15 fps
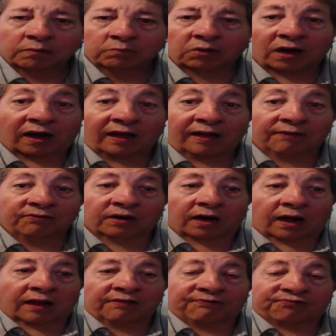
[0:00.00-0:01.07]
But I have a
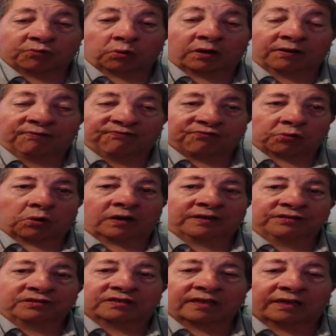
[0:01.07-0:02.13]
lot of
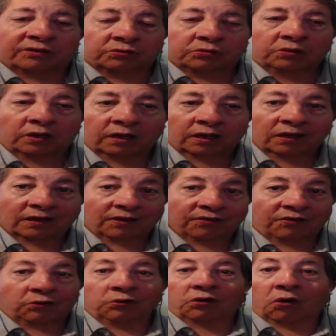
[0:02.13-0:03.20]
friends they're
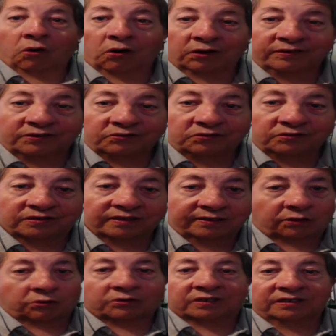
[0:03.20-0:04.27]
lawyers
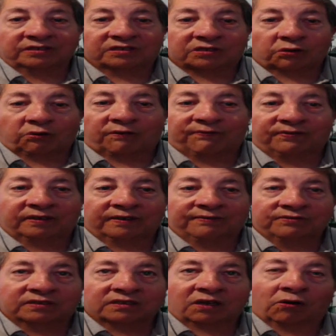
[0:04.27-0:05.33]
and they're
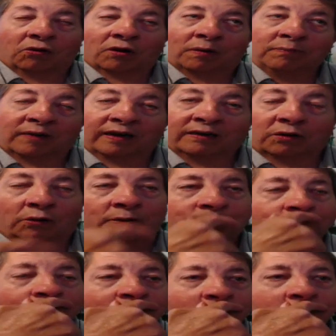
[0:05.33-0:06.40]
conservatives, so I'm like going,
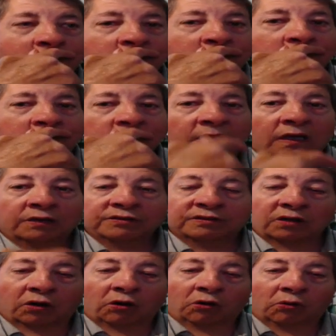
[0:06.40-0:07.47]

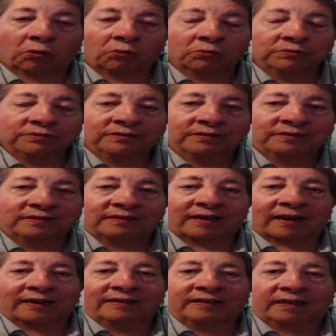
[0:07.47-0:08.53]
So
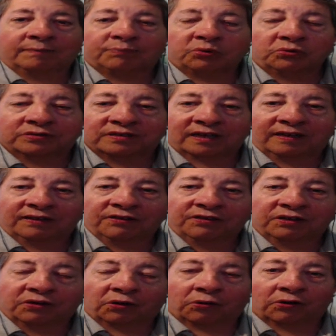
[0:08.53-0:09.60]
90% of
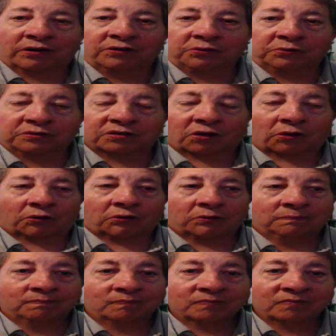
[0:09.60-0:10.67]
the lawyers
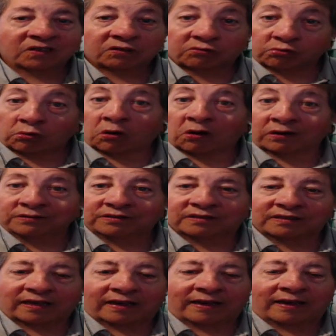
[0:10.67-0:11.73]
are
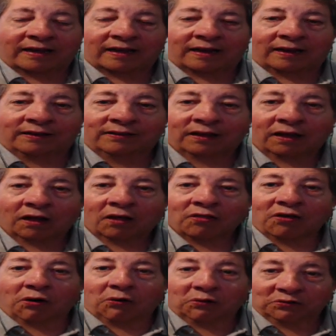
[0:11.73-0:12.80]
crooks, and
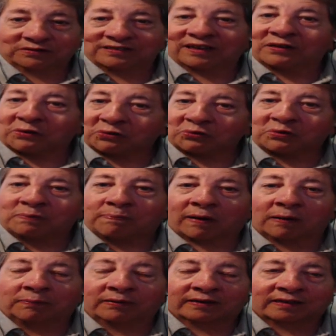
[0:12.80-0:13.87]
those that are
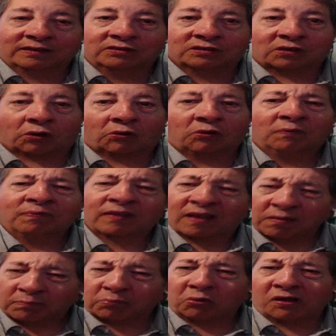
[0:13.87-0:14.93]
Republicans are
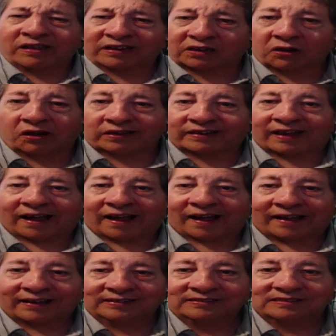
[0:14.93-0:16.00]
pretty good
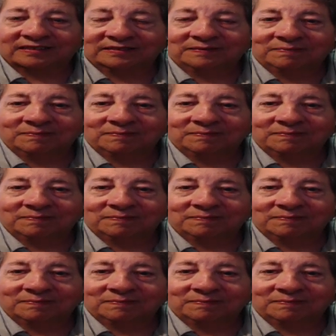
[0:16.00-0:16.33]
guys.